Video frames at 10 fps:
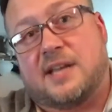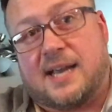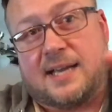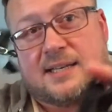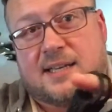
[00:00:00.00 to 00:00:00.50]

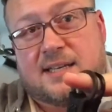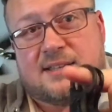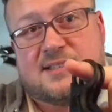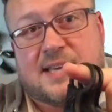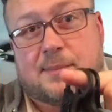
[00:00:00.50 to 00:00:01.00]
got the
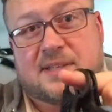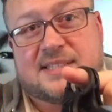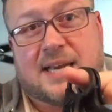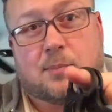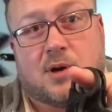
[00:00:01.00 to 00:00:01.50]
same
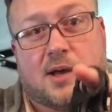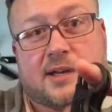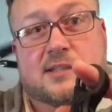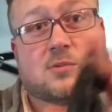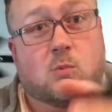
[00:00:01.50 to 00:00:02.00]
exact
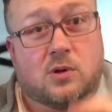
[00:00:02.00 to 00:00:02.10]
product,